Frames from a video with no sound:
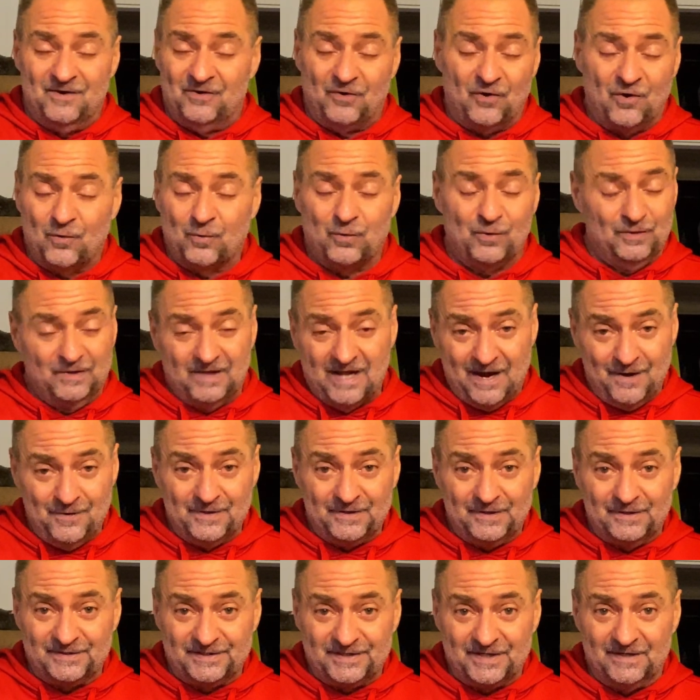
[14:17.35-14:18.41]
or we're
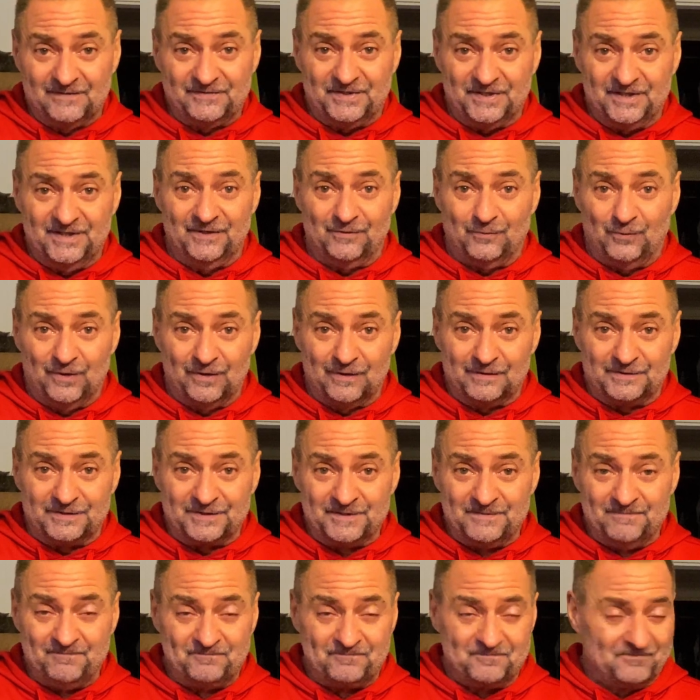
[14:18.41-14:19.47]
allowing ourselves to get worse.